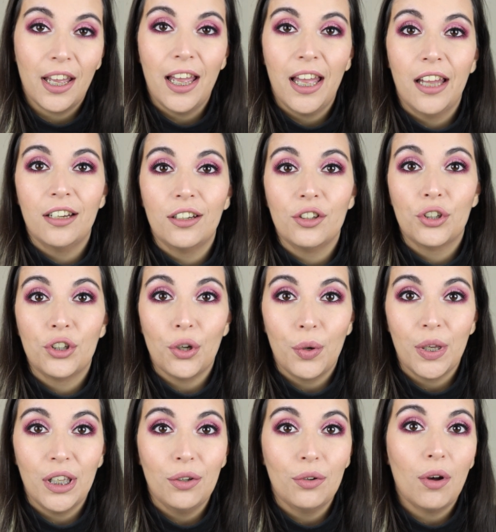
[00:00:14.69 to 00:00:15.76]
and
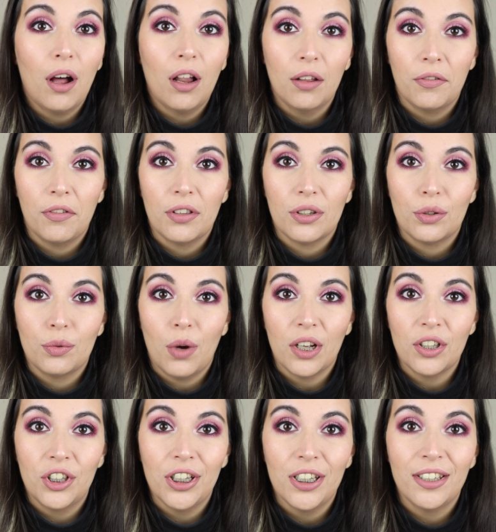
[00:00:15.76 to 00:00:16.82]
showing you all of the
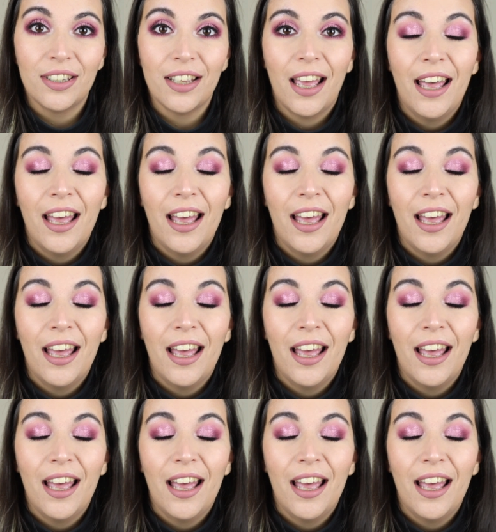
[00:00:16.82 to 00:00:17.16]
swatches.